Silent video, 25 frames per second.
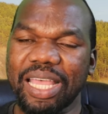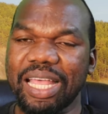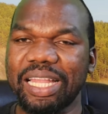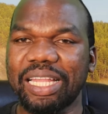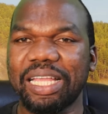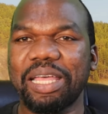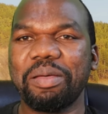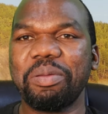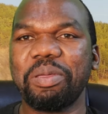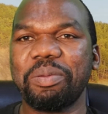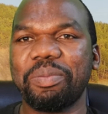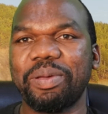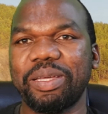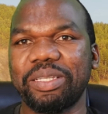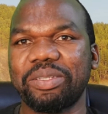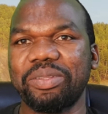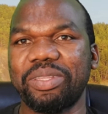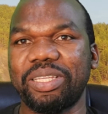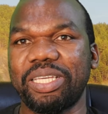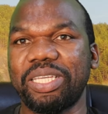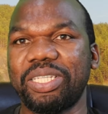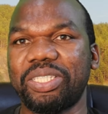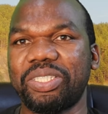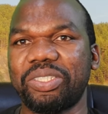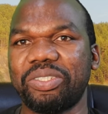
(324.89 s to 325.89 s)
And coming back
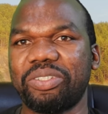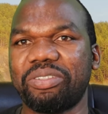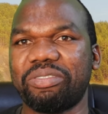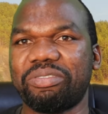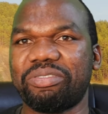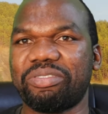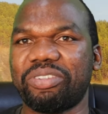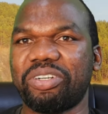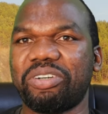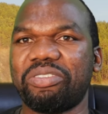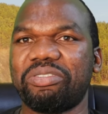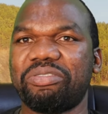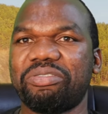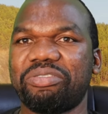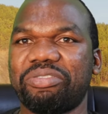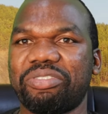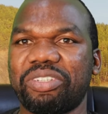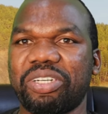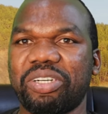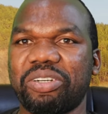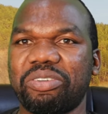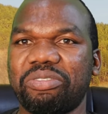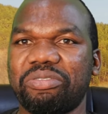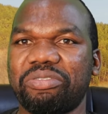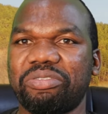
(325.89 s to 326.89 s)
to the issue
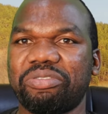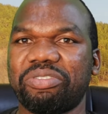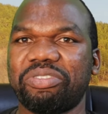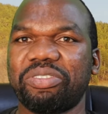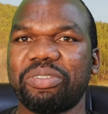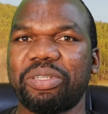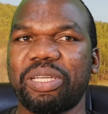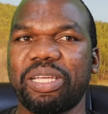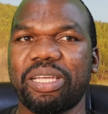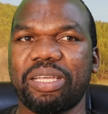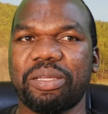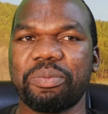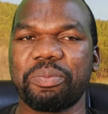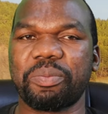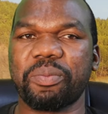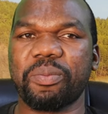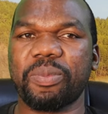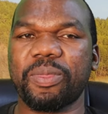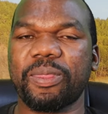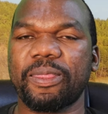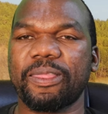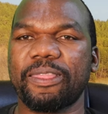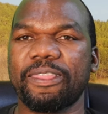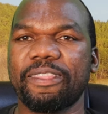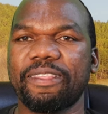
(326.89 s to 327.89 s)
of
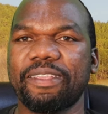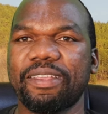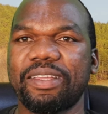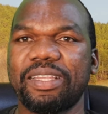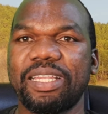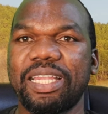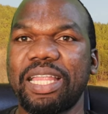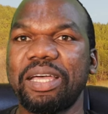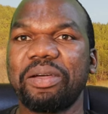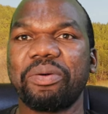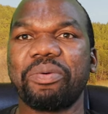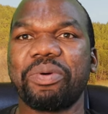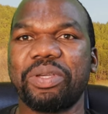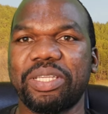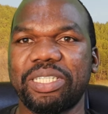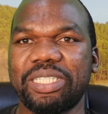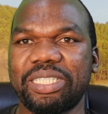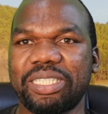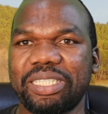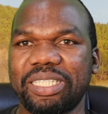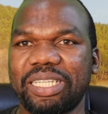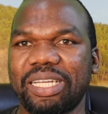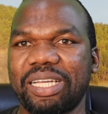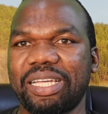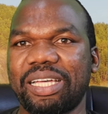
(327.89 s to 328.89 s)

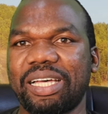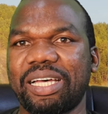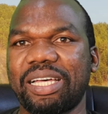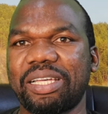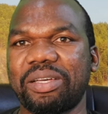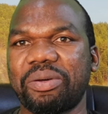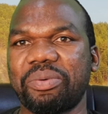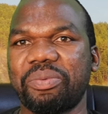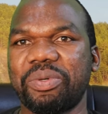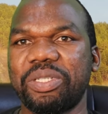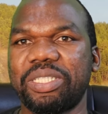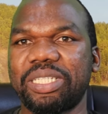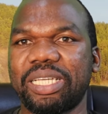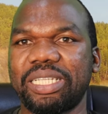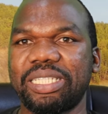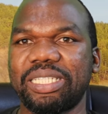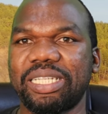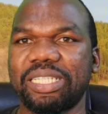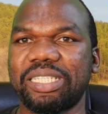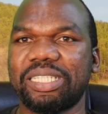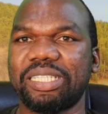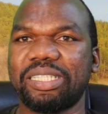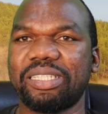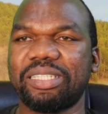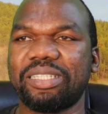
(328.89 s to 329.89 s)
language, which I
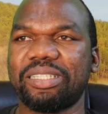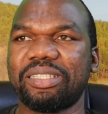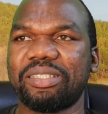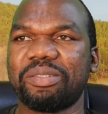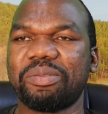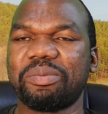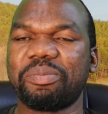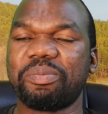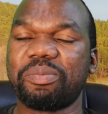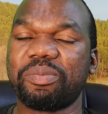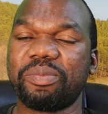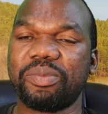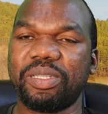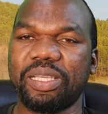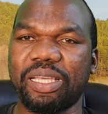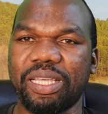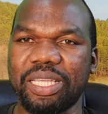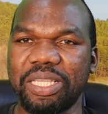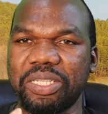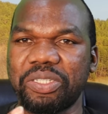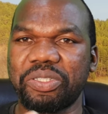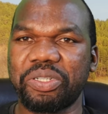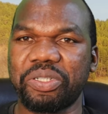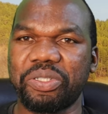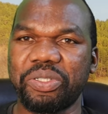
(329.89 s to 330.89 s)
just
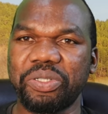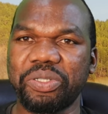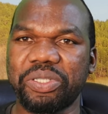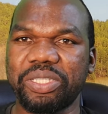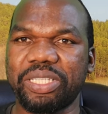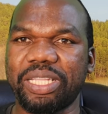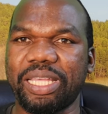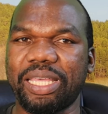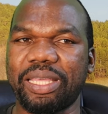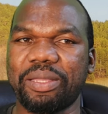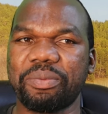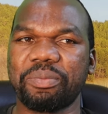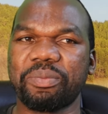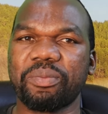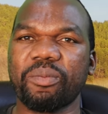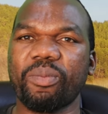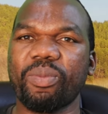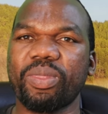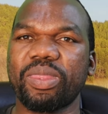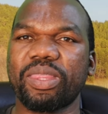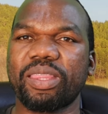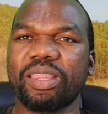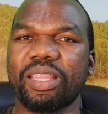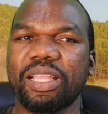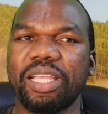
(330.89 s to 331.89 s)
introduced there,
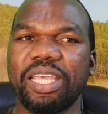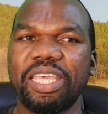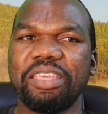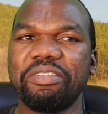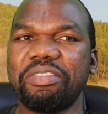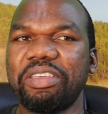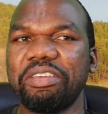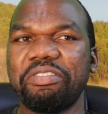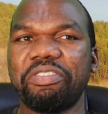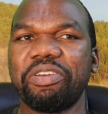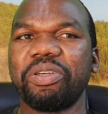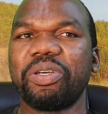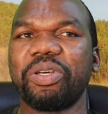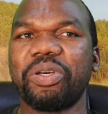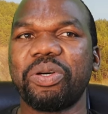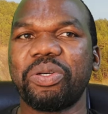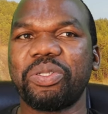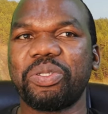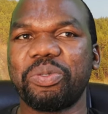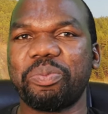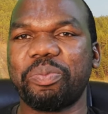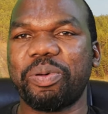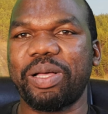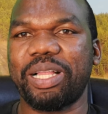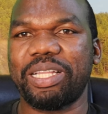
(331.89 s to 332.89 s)
if we
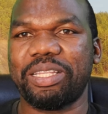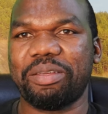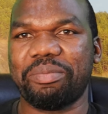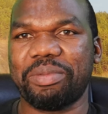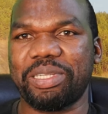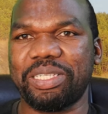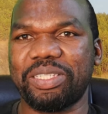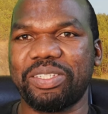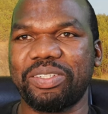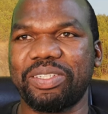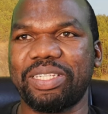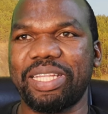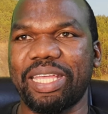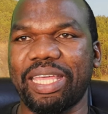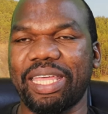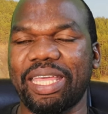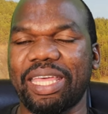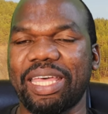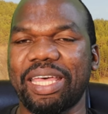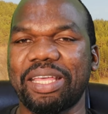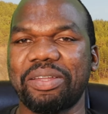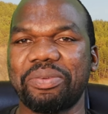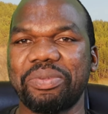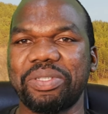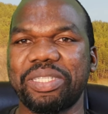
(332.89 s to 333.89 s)
go to Parliament
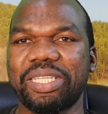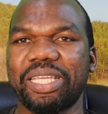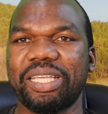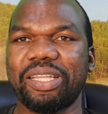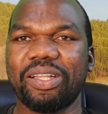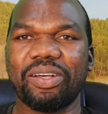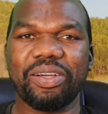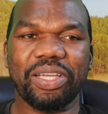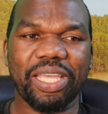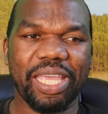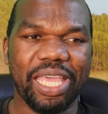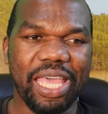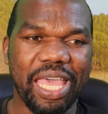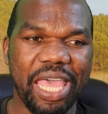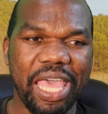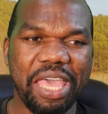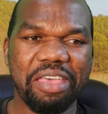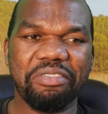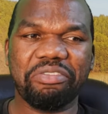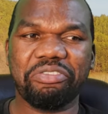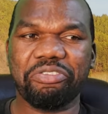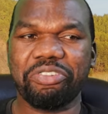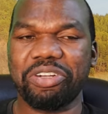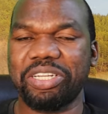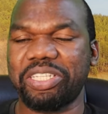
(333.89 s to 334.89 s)
today and we say, okay,
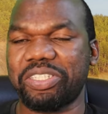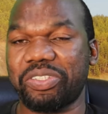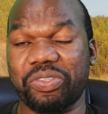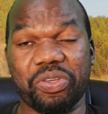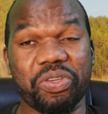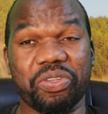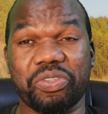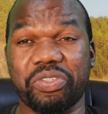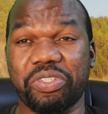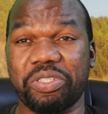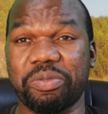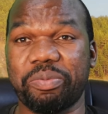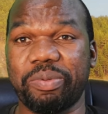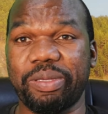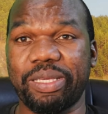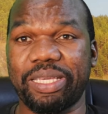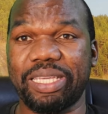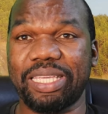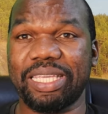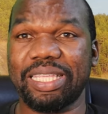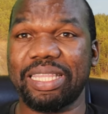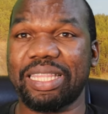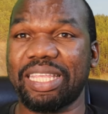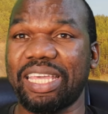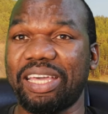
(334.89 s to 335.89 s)
everyone is going to
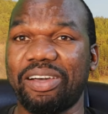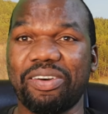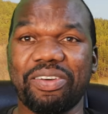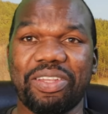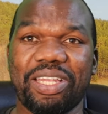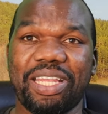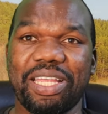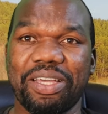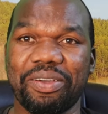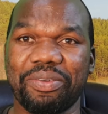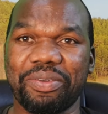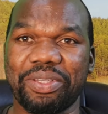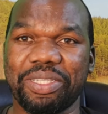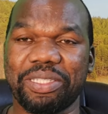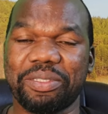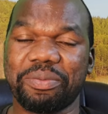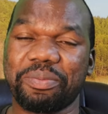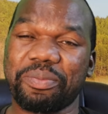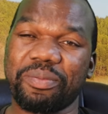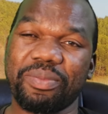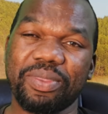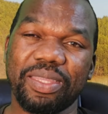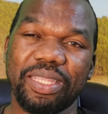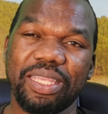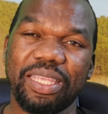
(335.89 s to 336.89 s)
speak their own language,
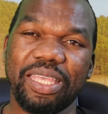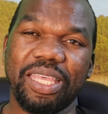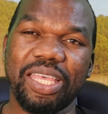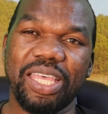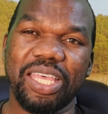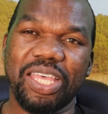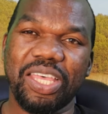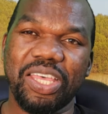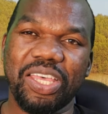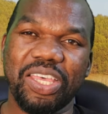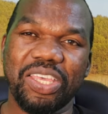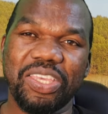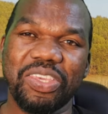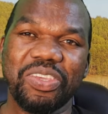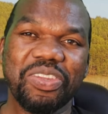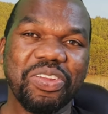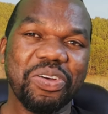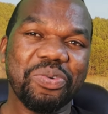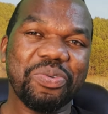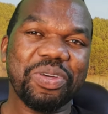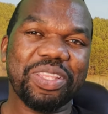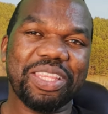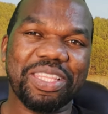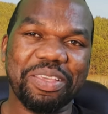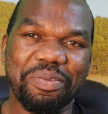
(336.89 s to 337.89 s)
you
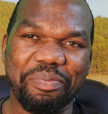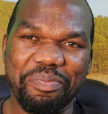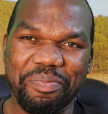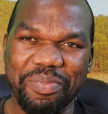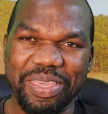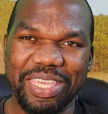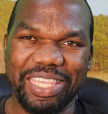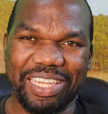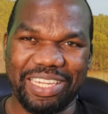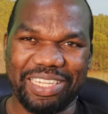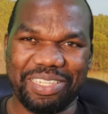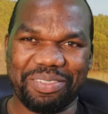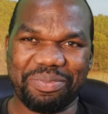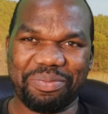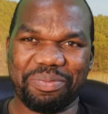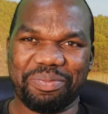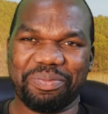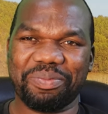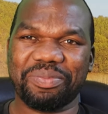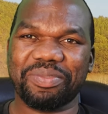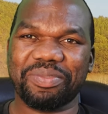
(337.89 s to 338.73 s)
know what they mean?